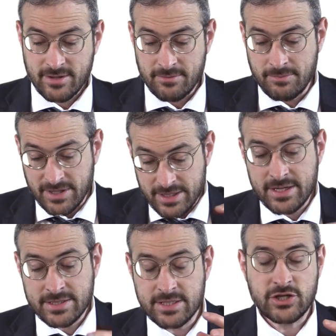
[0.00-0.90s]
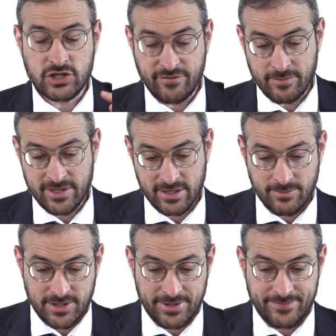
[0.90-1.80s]
But it is initially forbidden to
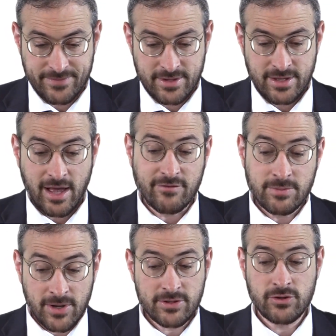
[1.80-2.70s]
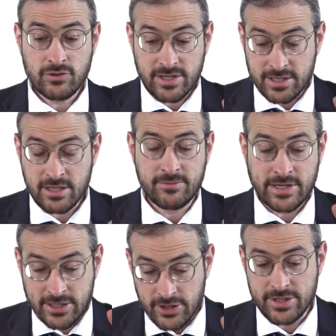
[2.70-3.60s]
build it. But
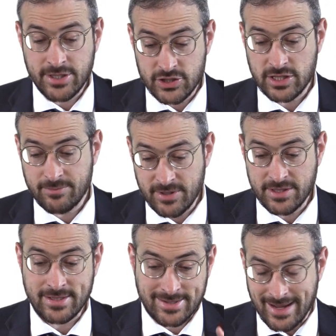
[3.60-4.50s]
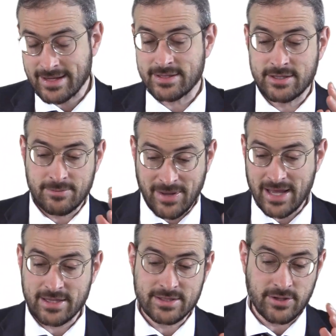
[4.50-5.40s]
he could initially build a Hatraklan, the
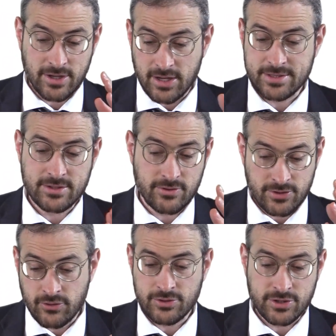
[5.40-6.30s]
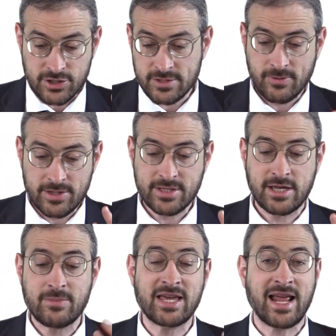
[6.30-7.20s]
palace, or Yechatzar, or the court, Yeshishpo,
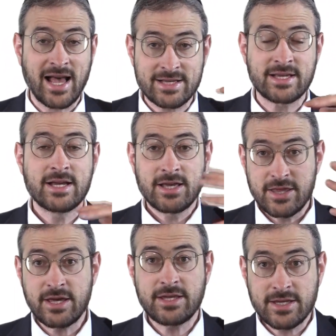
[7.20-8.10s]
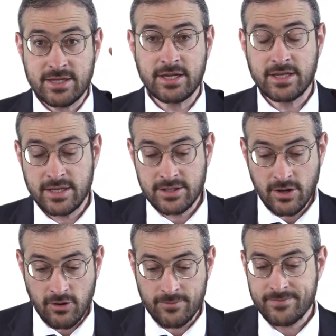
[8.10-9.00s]
Isakiba, that has in it the, the
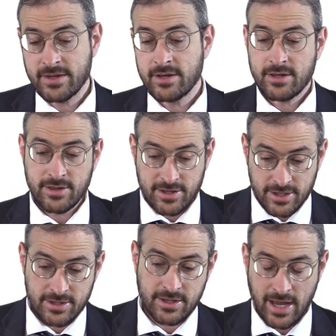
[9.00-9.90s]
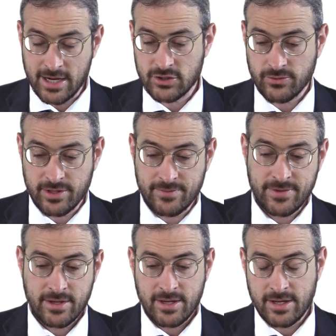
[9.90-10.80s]
dome, the, the actual
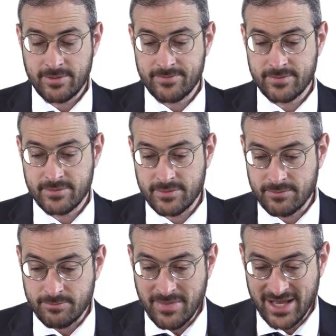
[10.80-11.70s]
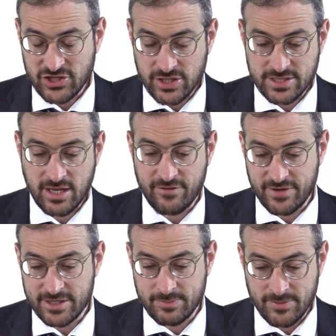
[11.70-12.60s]
um, mansion itself
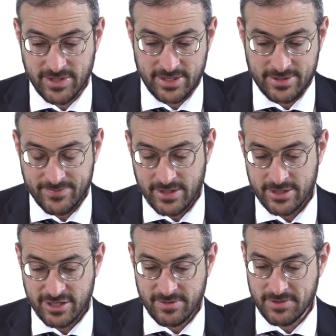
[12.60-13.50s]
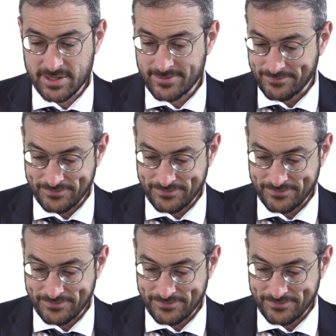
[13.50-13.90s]
is permitted to be built.